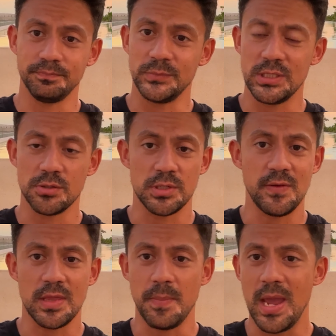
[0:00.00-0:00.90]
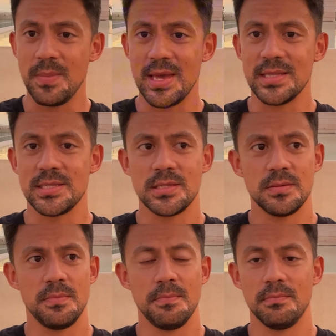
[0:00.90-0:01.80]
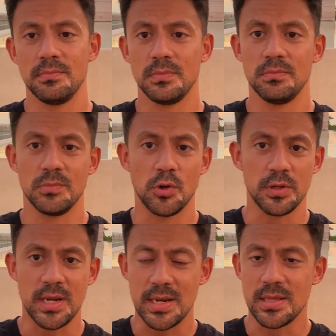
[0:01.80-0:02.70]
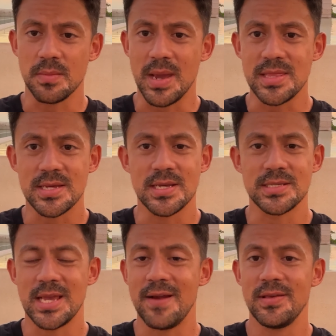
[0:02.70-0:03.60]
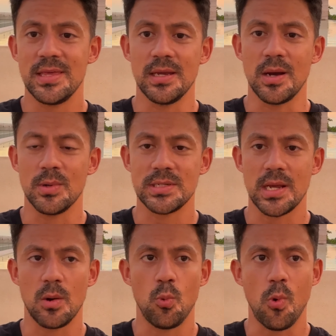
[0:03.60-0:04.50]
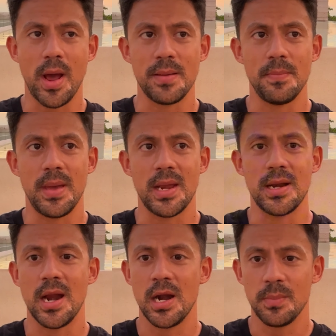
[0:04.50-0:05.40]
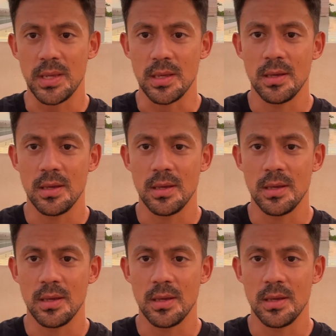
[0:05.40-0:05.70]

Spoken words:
just receiving the payments, coordinating the maintenance, everything. I was like a one-man army.